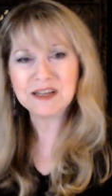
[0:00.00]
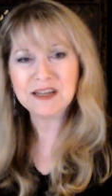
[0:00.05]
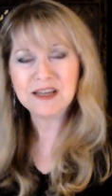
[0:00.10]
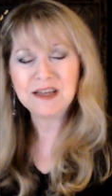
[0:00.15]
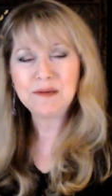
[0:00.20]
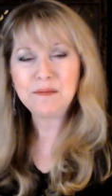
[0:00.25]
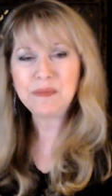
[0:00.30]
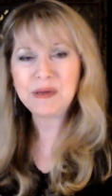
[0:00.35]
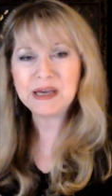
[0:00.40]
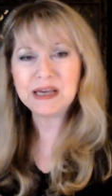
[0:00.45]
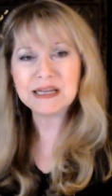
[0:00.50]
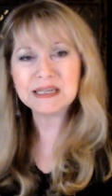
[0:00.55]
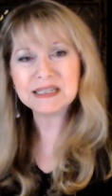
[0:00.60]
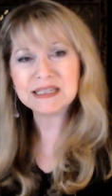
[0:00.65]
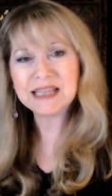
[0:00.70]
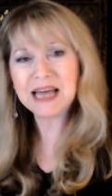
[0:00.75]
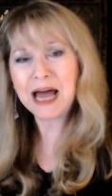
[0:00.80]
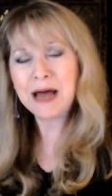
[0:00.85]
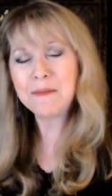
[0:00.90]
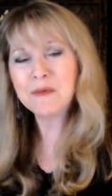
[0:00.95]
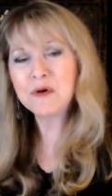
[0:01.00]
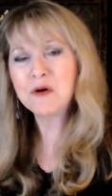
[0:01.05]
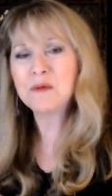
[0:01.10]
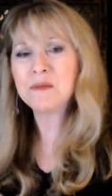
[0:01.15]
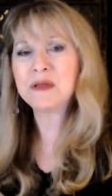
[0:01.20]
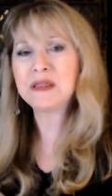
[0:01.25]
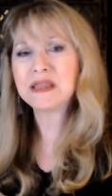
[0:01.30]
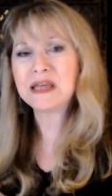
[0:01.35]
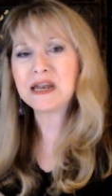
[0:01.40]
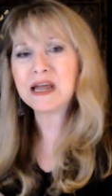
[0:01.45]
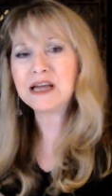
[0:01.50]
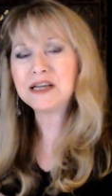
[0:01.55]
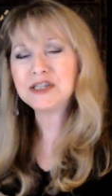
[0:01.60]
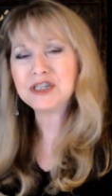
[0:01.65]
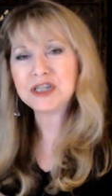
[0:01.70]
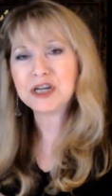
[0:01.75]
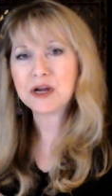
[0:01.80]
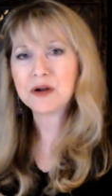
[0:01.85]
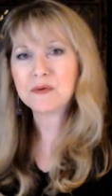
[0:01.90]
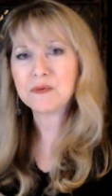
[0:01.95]
Because that moment that I
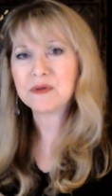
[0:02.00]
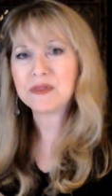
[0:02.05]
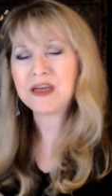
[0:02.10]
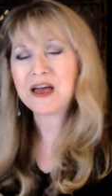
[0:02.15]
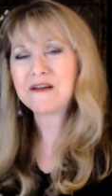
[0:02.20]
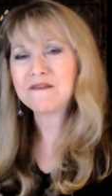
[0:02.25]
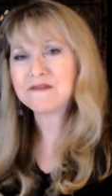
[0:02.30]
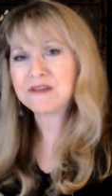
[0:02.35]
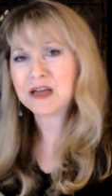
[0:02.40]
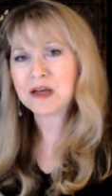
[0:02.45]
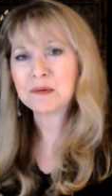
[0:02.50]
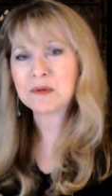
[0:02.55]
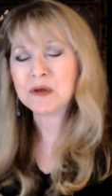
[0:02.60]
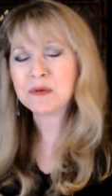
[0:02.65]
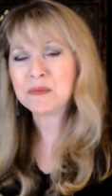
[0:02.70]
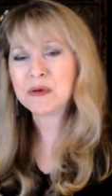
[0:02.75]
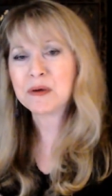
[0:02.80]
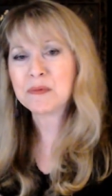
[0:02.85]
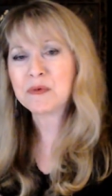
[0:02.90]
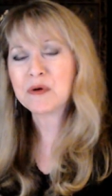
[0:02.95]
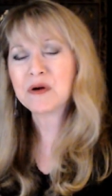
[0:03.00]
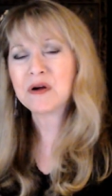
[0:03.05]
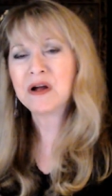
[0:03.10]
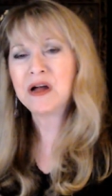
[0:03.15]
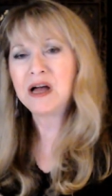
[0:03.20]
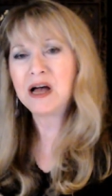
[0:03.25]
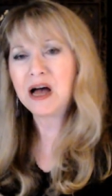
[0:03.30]
shared with that family member,